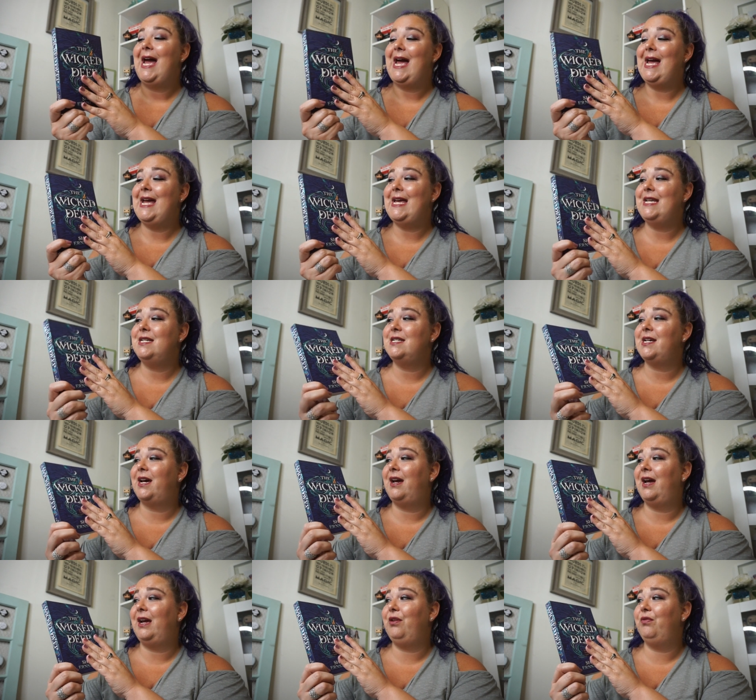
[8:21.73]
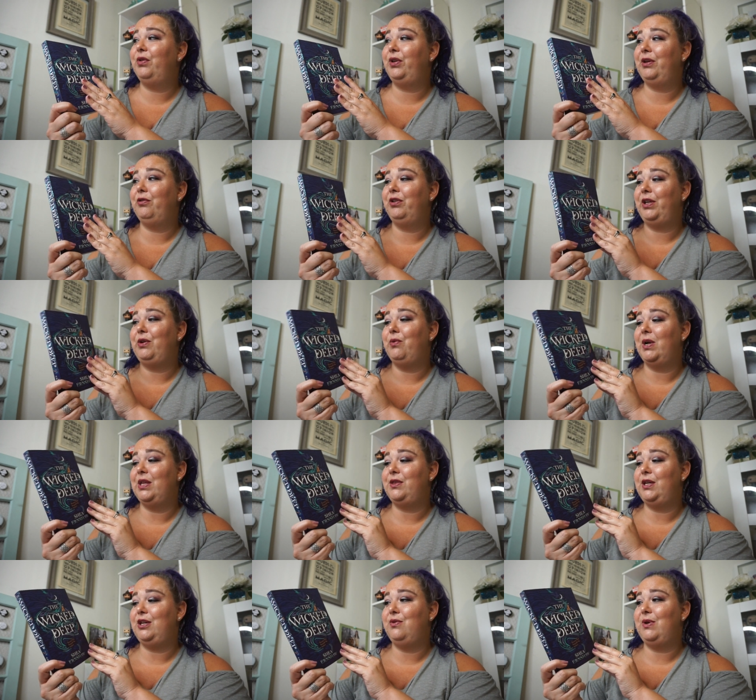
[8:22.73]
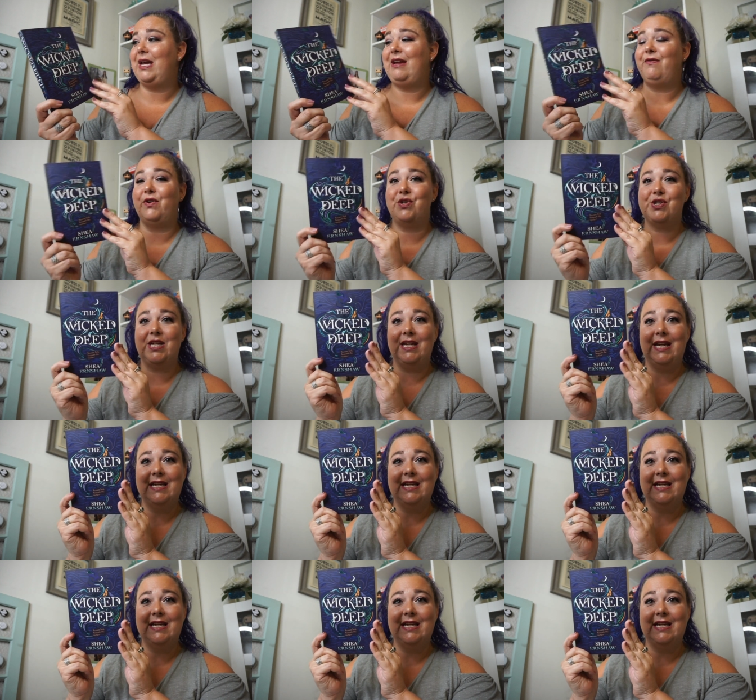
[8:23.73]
and I really, really wanted the UK version.